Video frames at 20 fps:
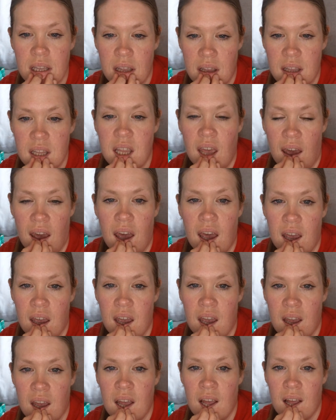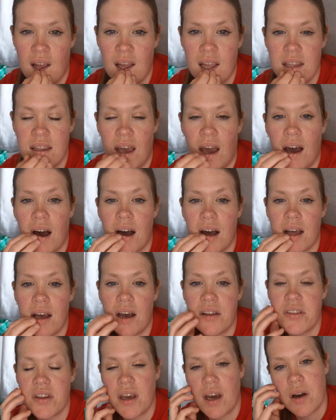Yeah, yeah. I
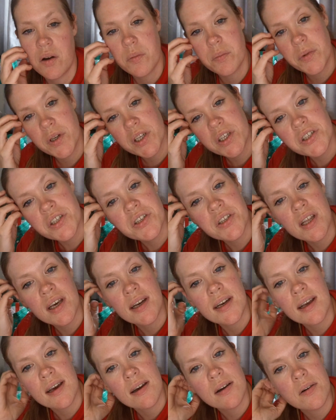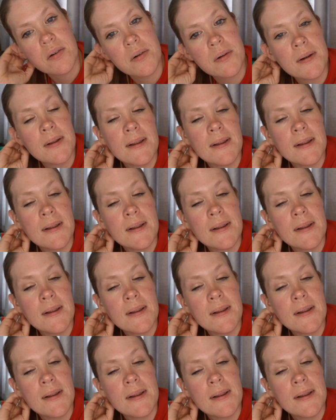think I'm gonna do that now.